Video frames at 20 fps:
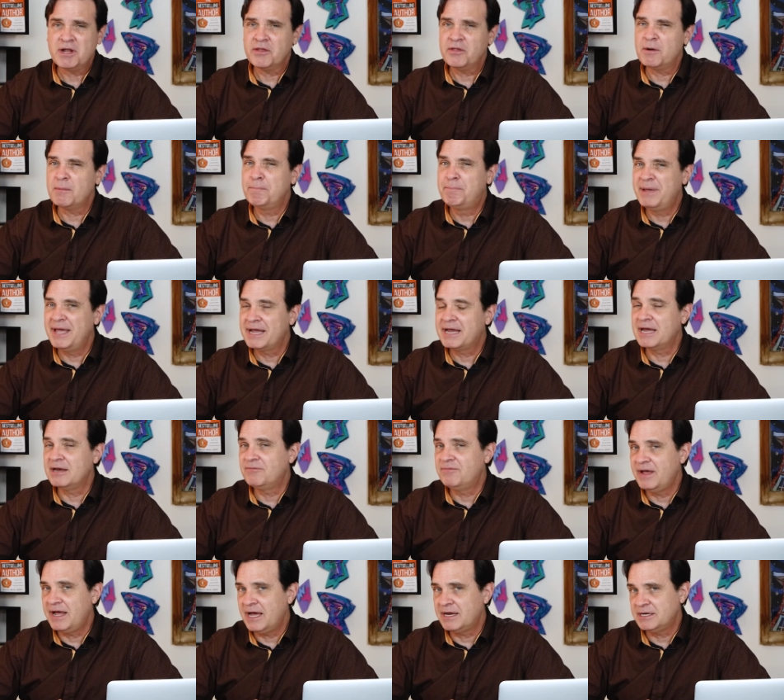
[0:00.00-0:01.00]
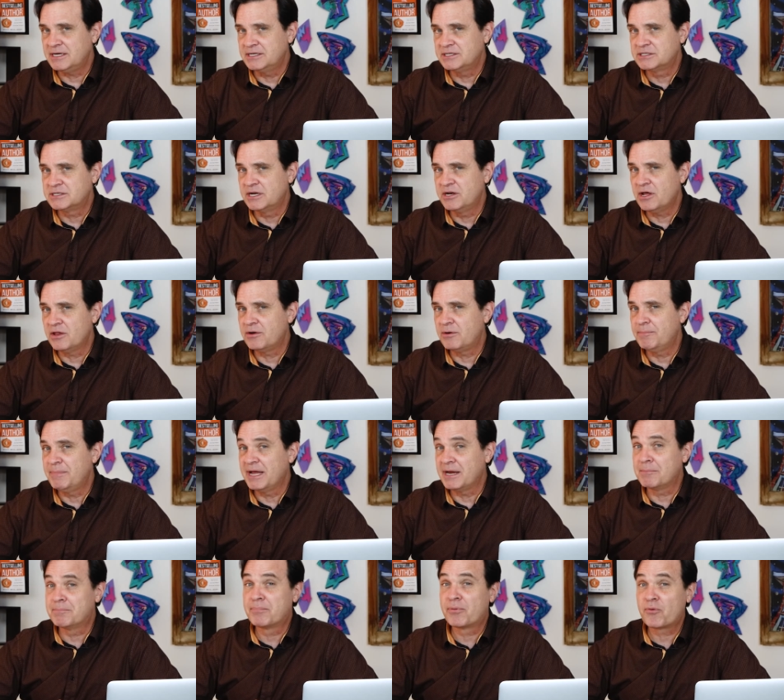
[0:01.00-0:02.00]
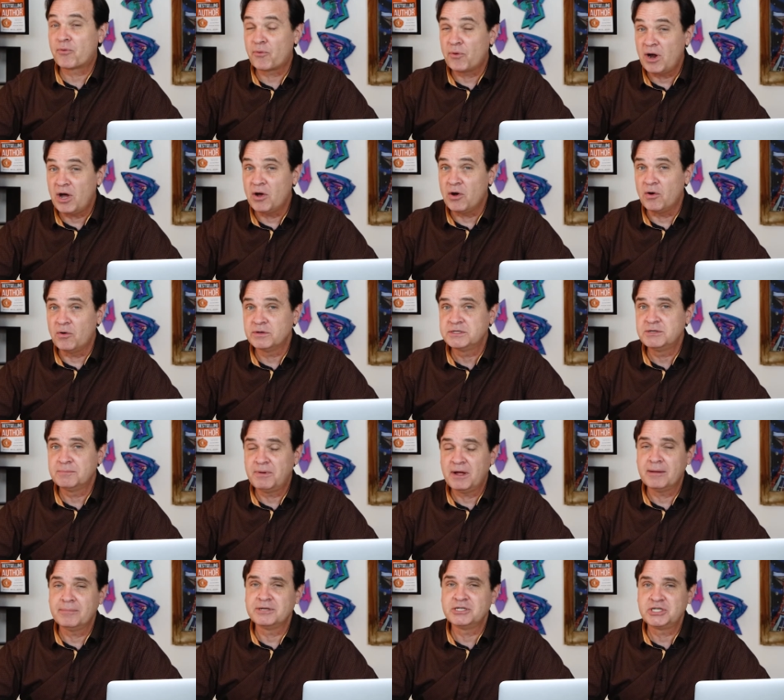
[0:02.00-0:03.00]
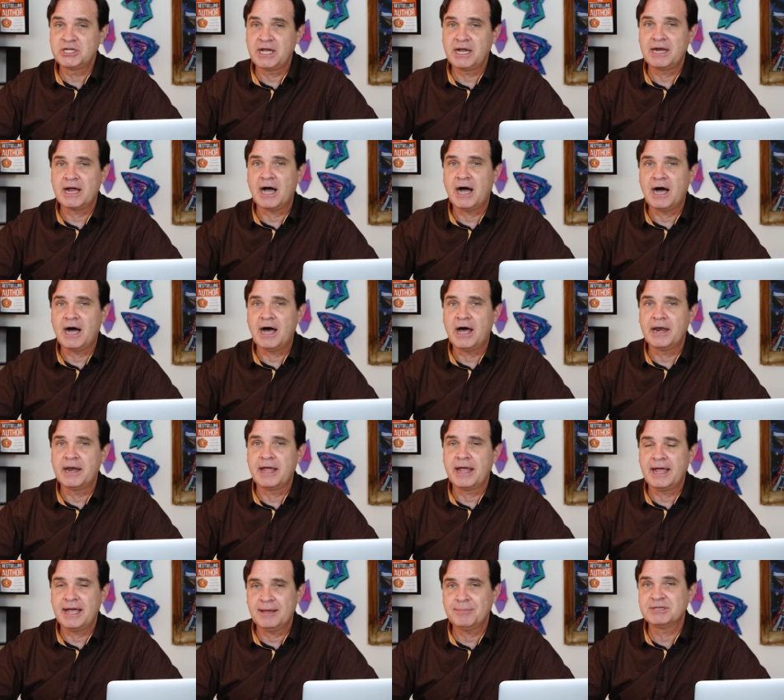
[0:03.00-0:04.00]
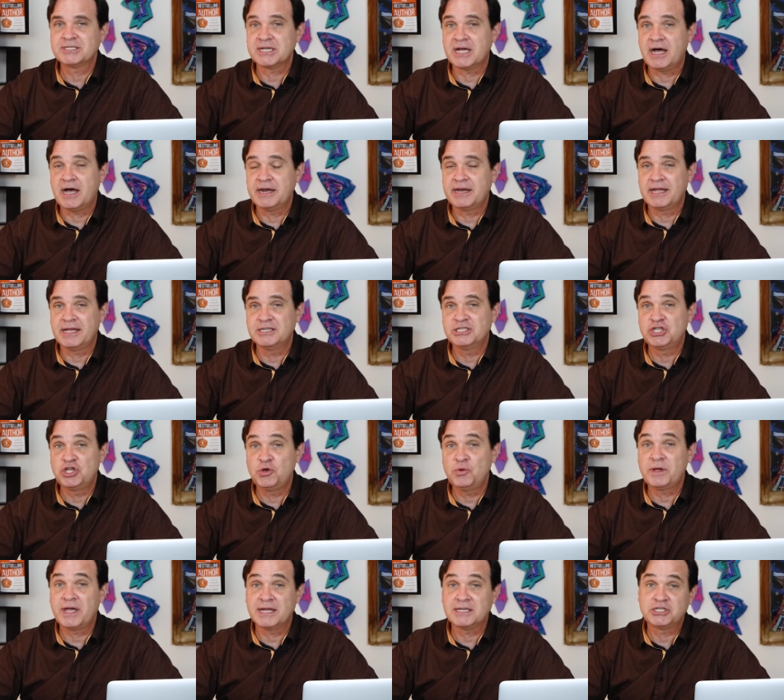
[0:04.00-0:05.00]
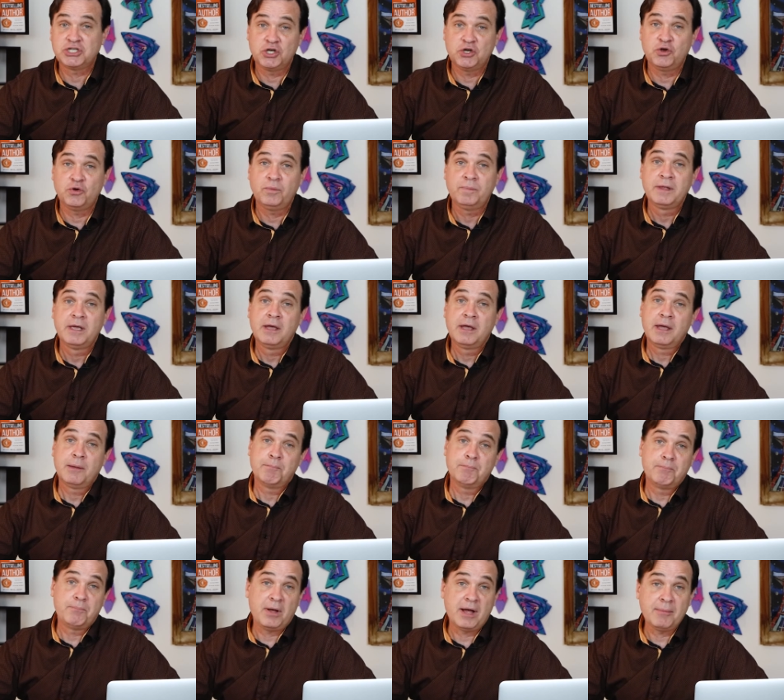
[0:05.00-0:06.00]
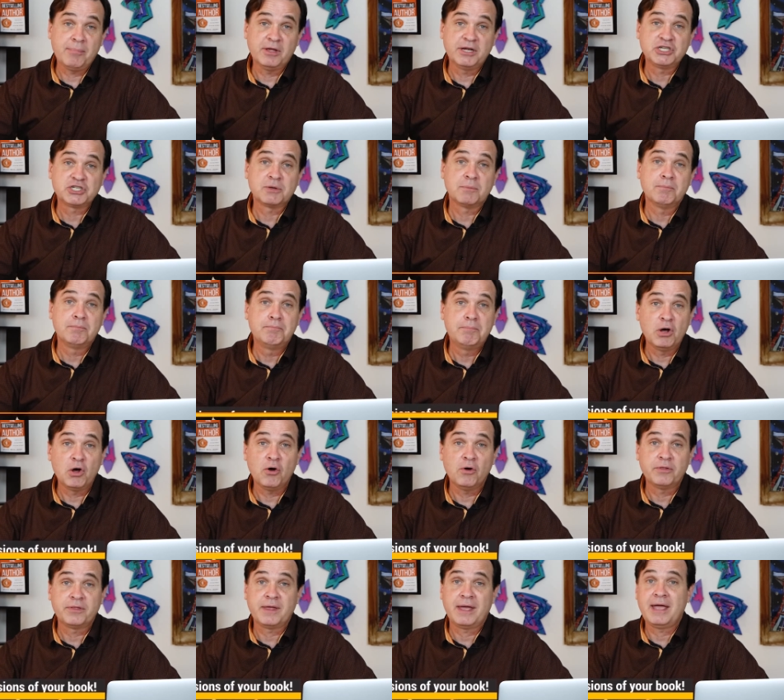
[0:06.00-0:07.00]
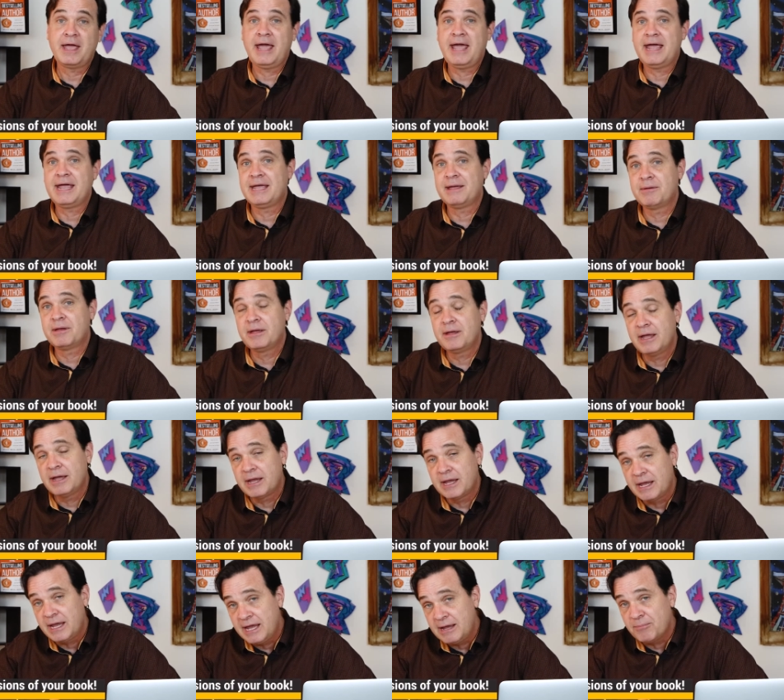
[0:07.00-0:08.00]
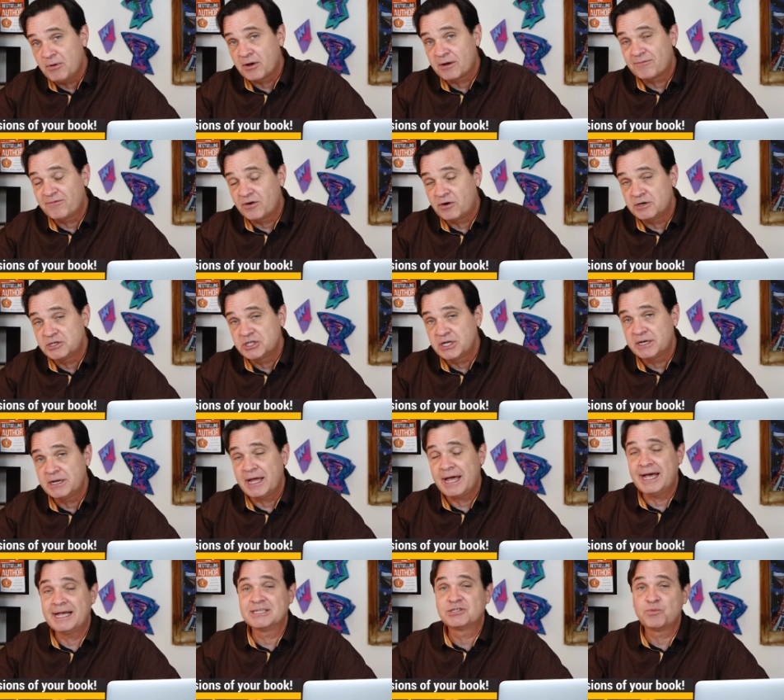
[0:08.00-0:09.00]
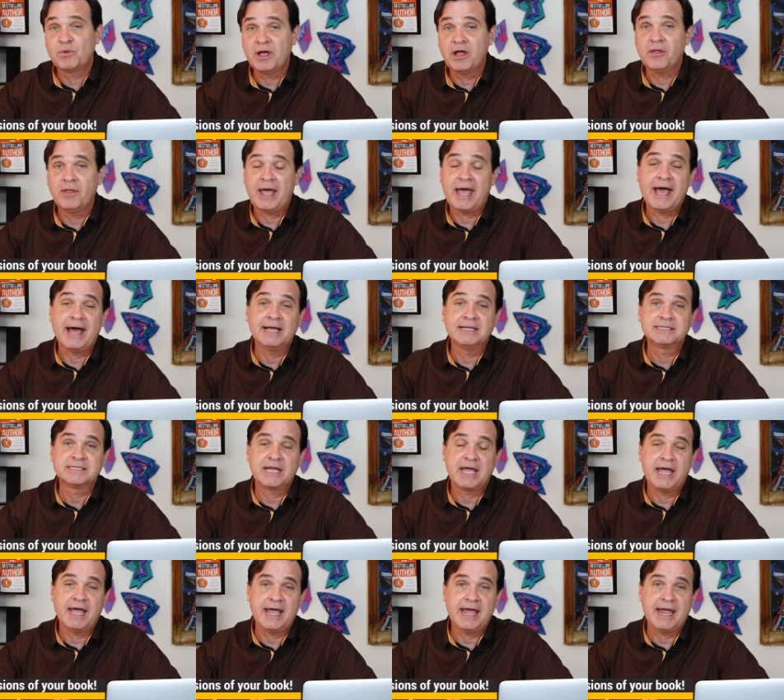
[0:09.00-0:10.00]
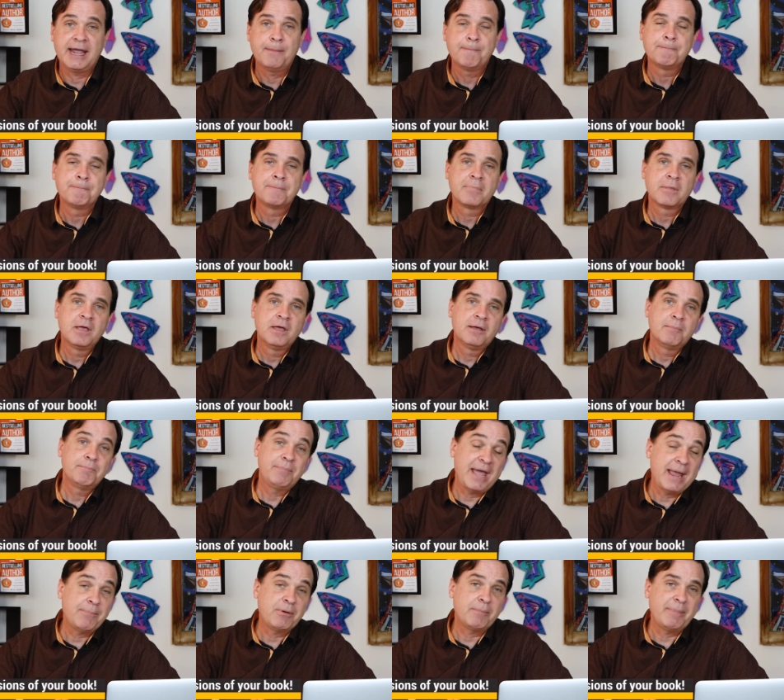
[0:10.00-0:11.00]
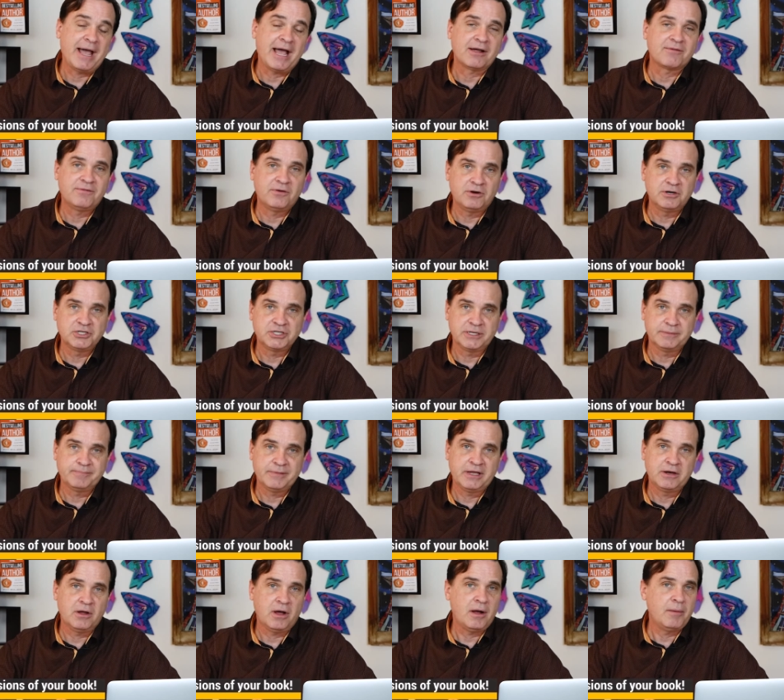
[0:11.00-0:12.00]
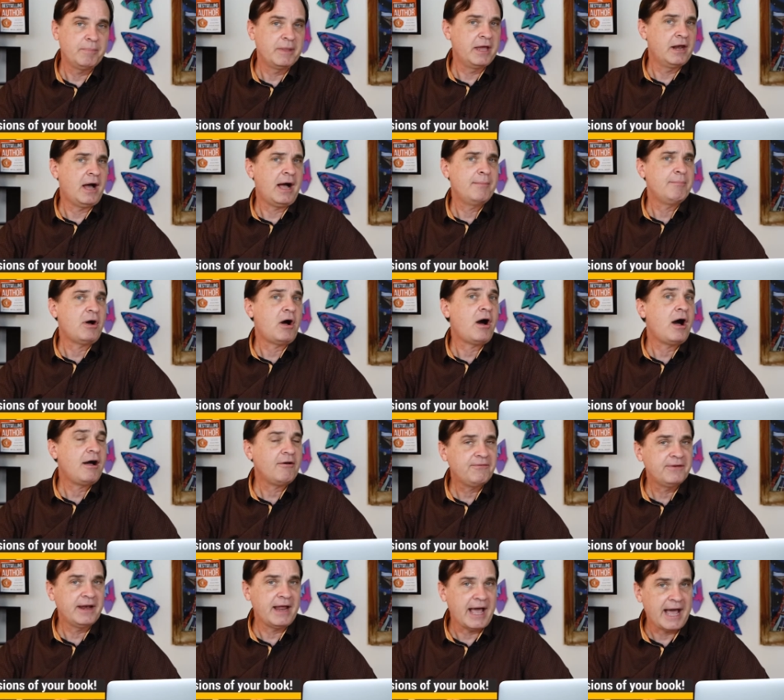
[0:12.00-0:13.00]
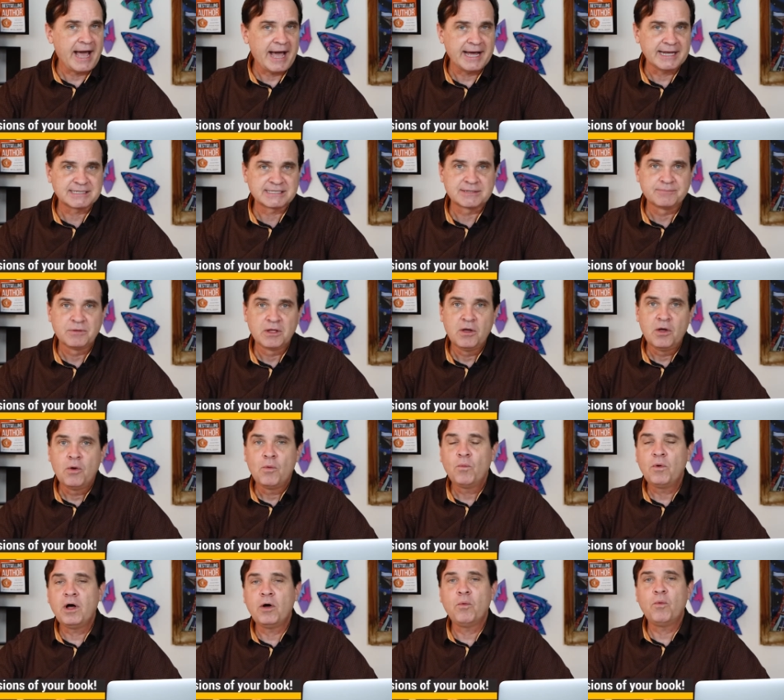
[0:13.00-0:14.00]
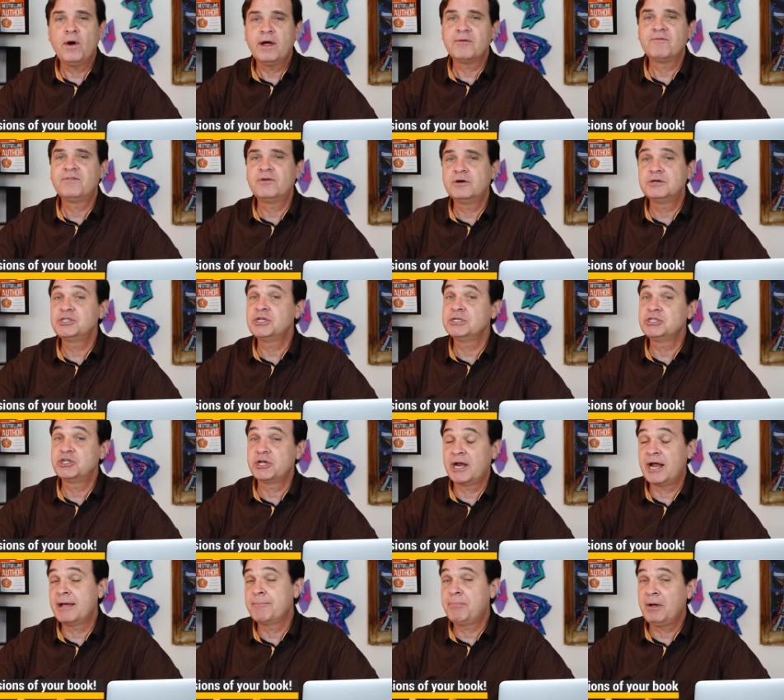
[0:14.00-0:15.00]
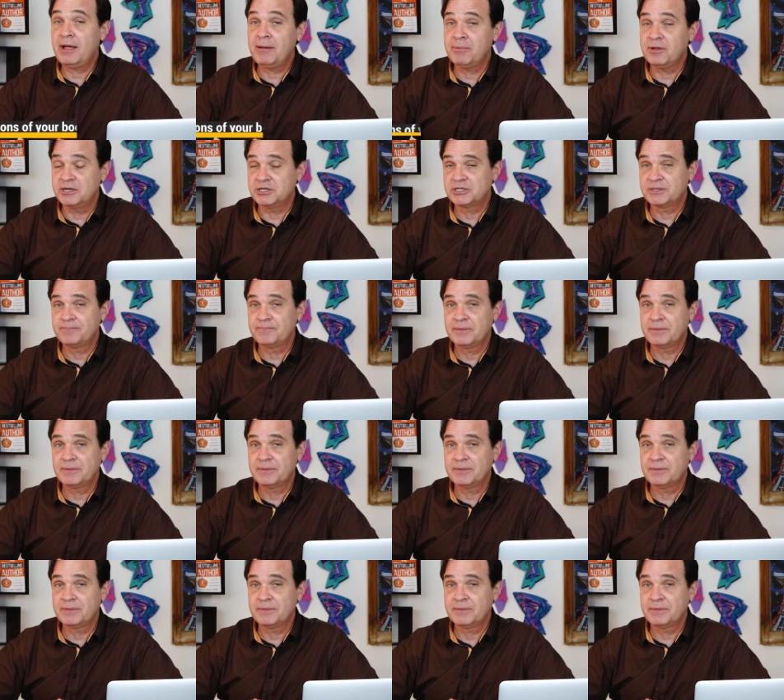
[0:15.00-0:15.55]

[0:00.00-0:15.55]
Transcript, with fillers: another big advantage, another big pro to publishing on Amazon is you get to publish both a ebook version as well as a paperback version. And, and I'm often asked, well, what version should I publish?